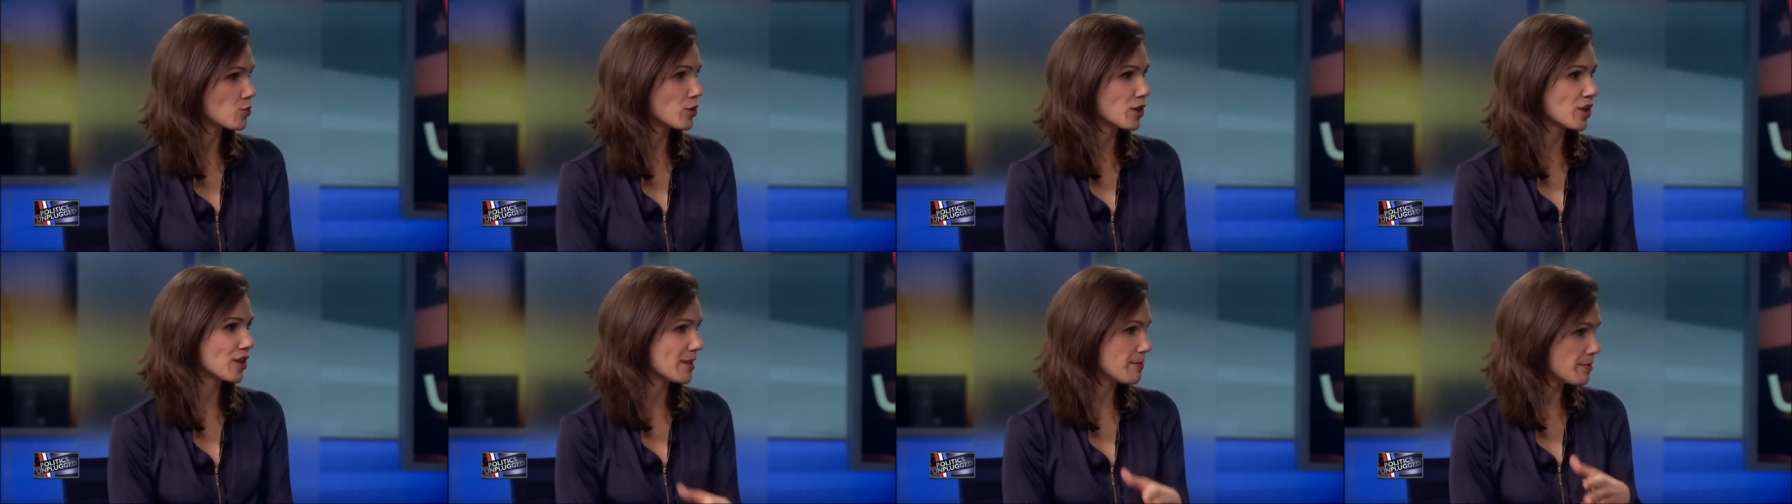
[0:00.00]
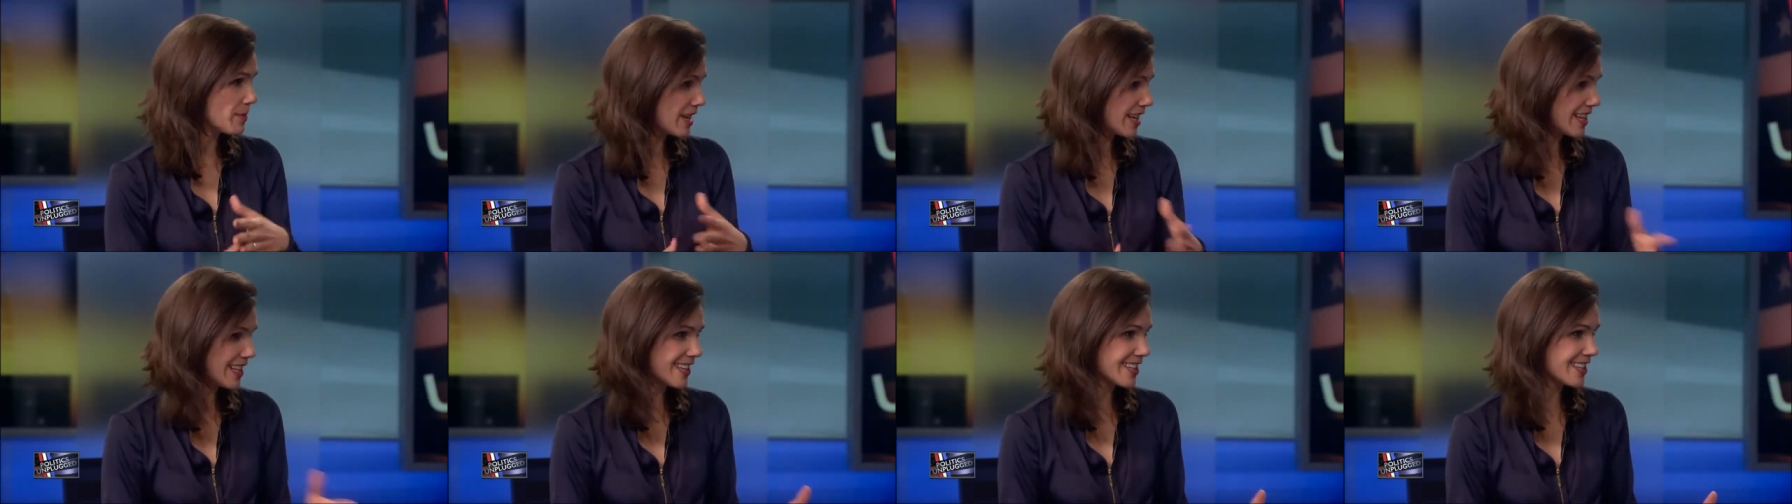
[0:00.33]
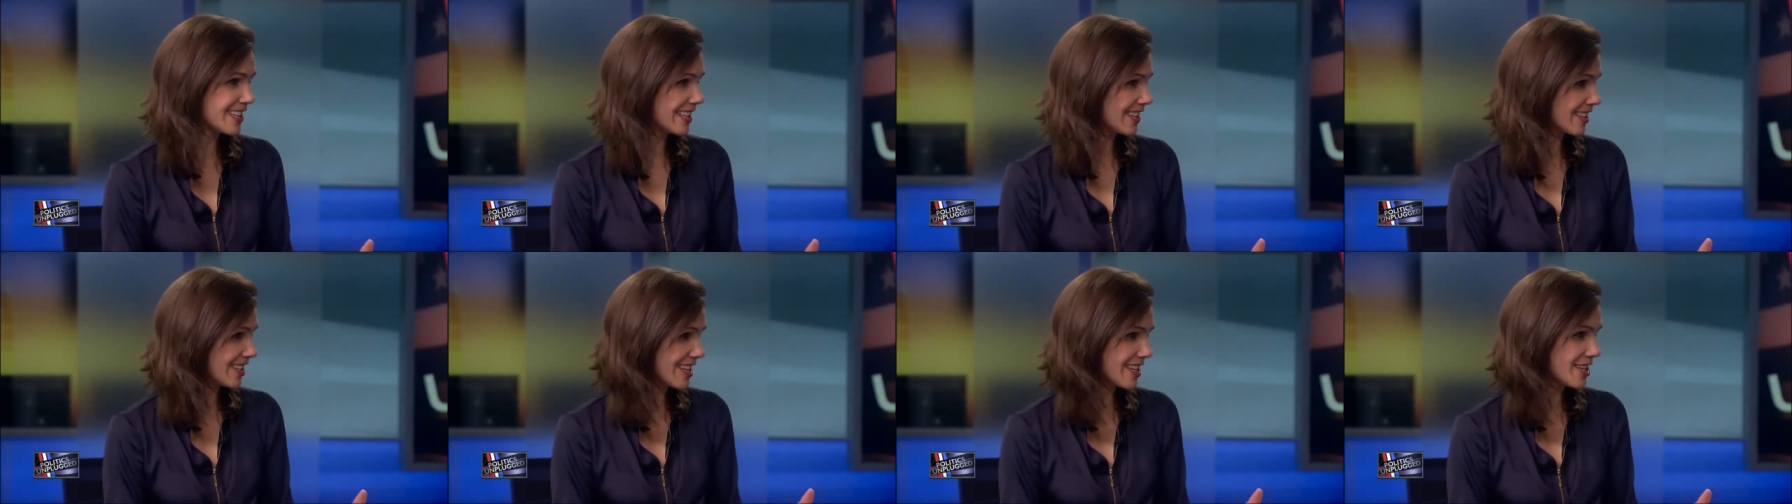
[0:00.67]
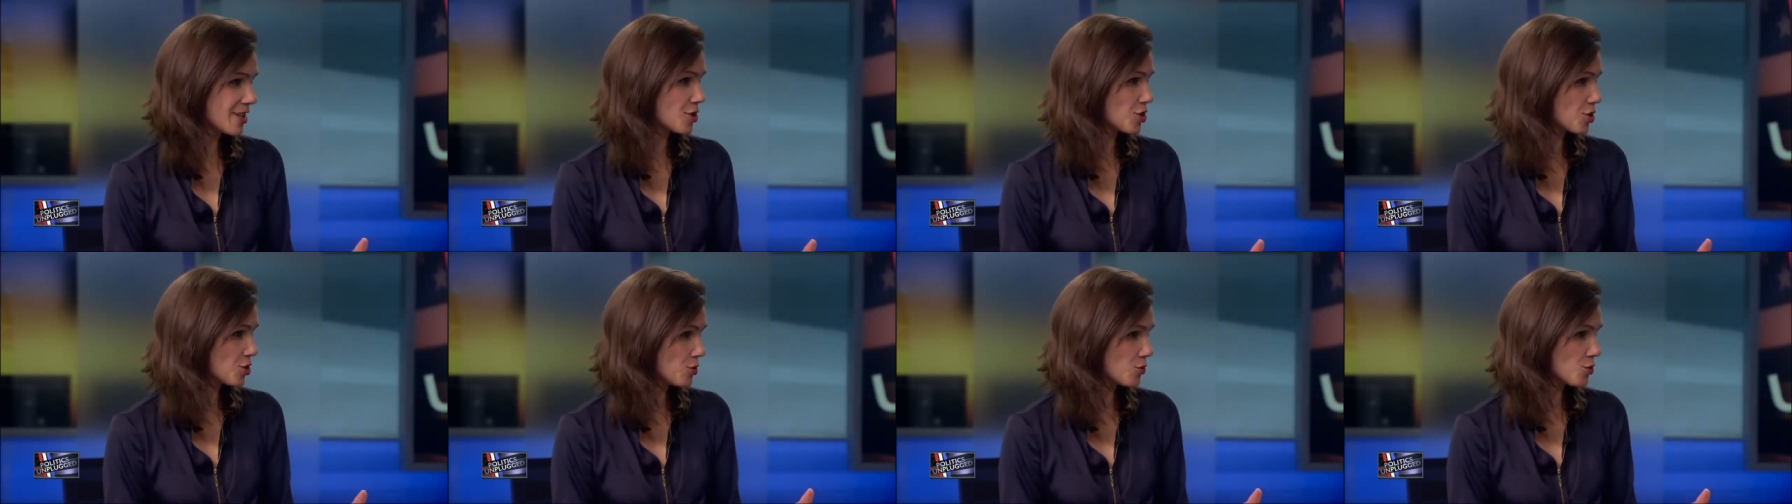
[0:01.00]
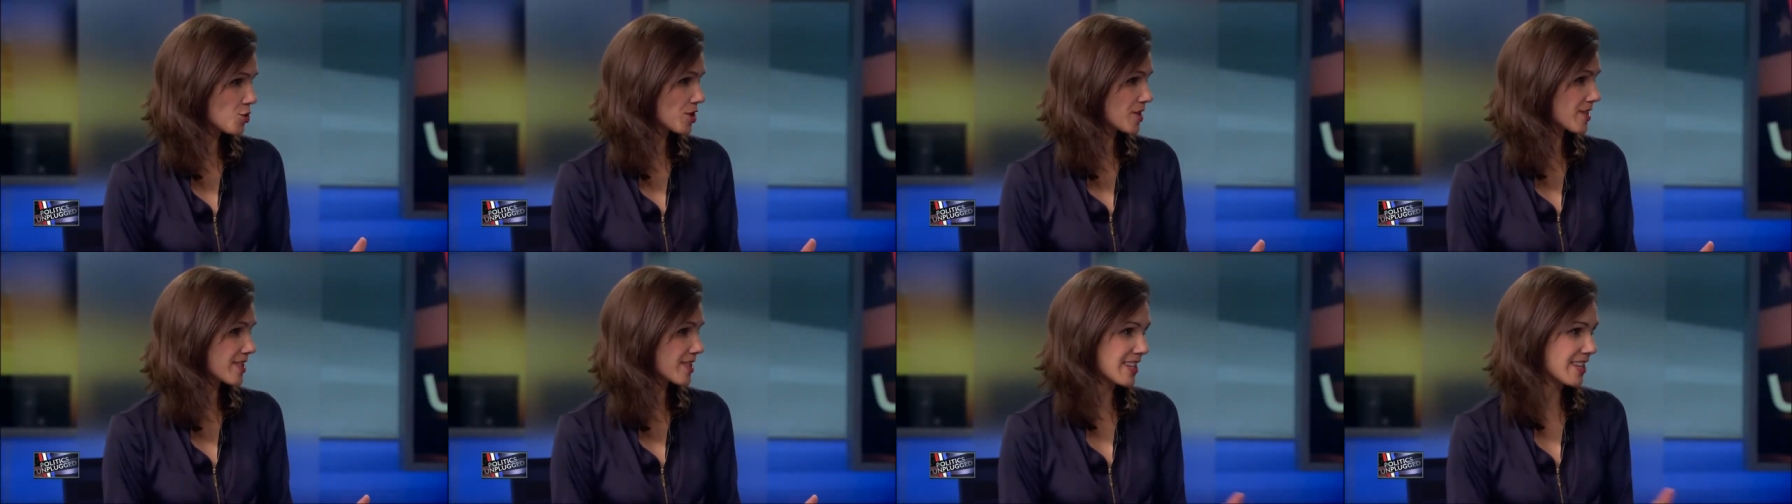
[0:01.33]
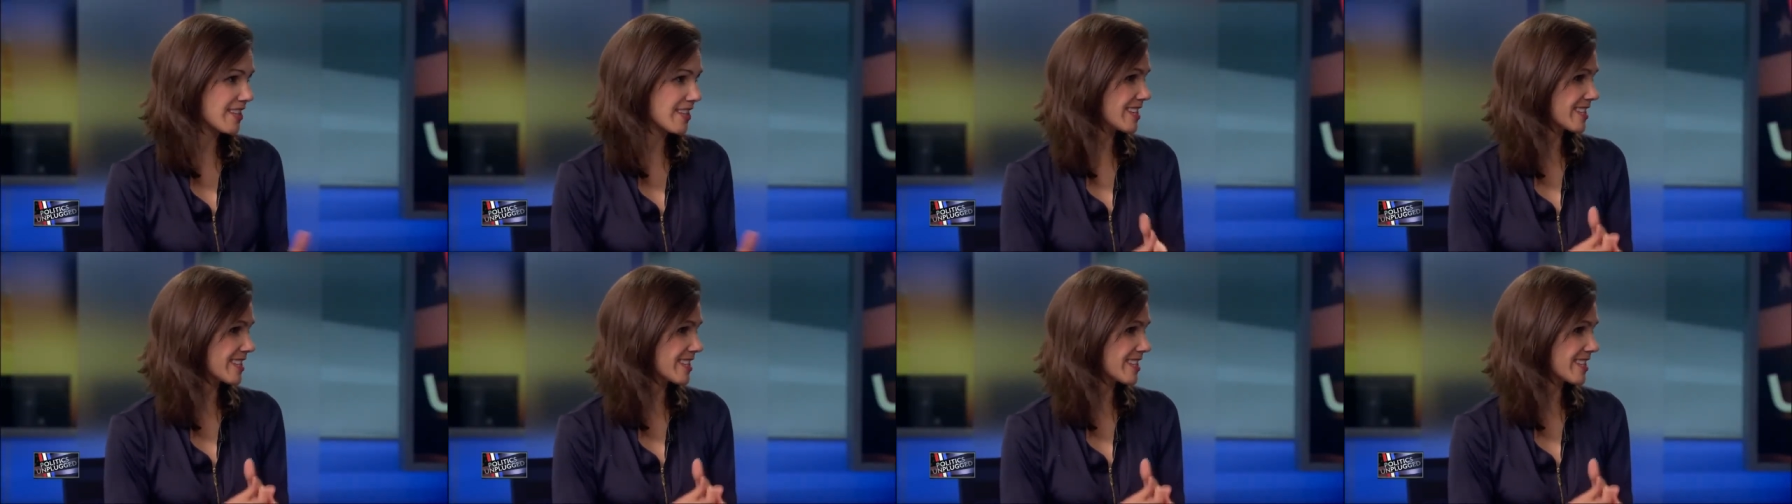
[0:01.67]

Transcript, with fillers: will immediately issue just a,